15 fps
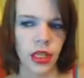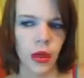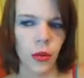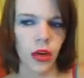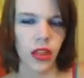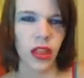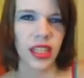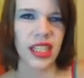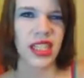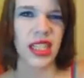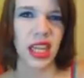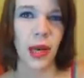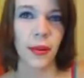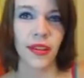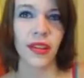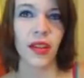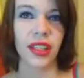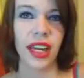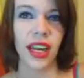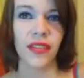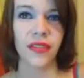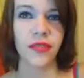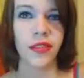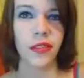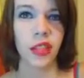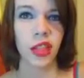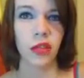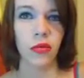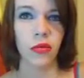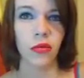want to look into that, but I only have
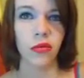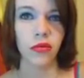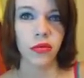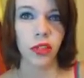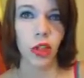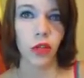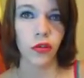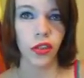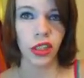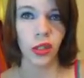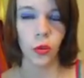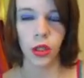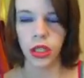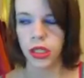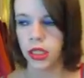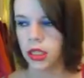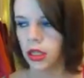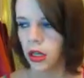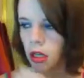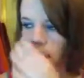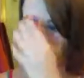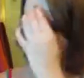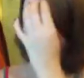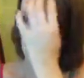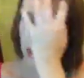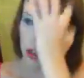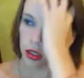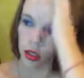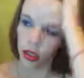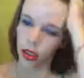2 no-footed ones.
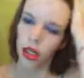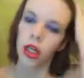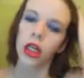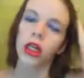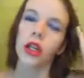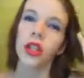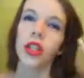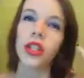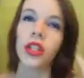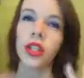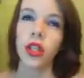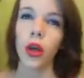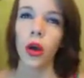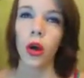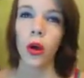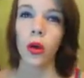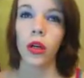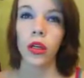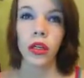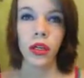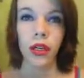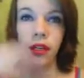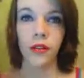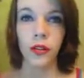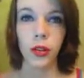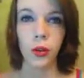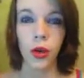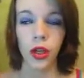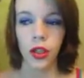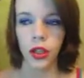So if you
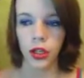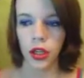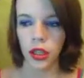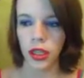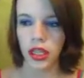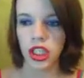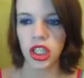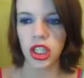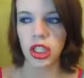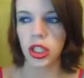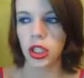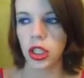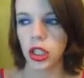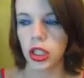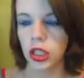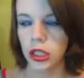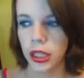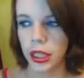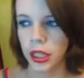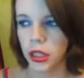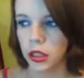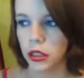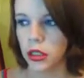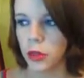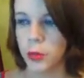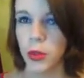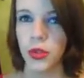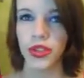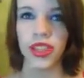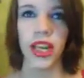want your collection to look like a
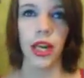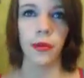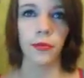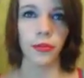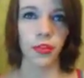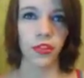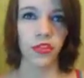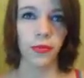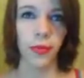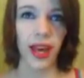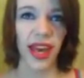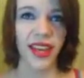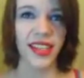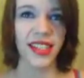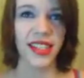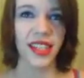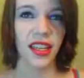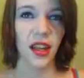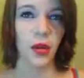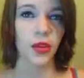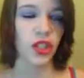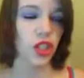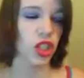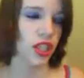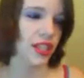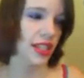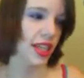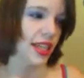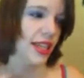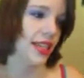museum full of Pez, then I would
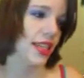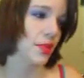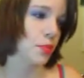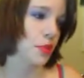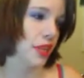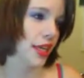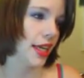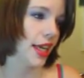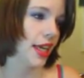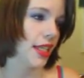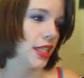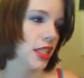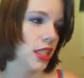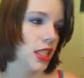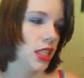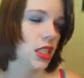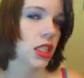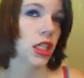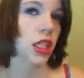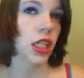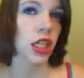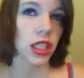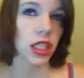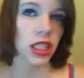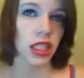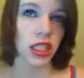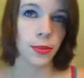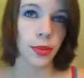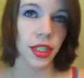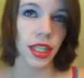suggest getting display cases,
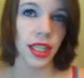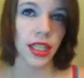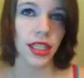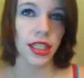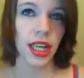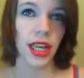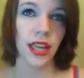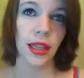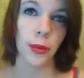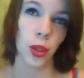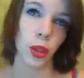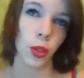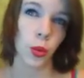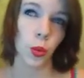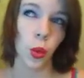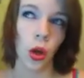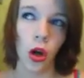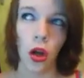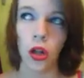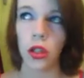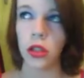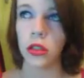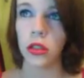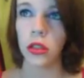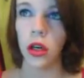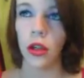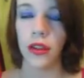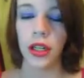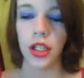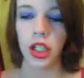displays, hang them on your wall,
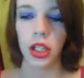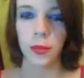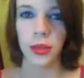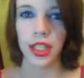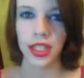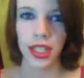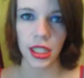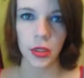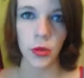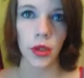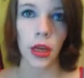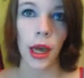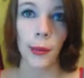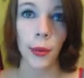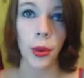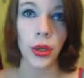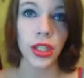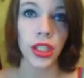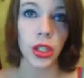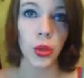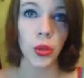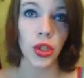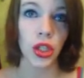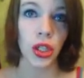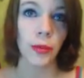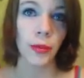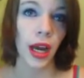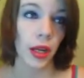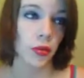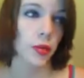all that junk, because that's what I'm going to
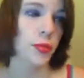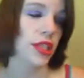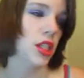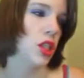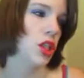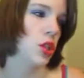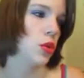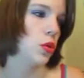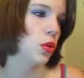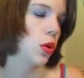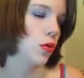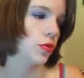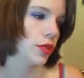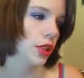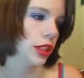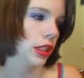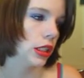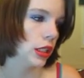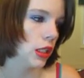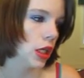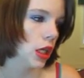turn my room into, hopefully.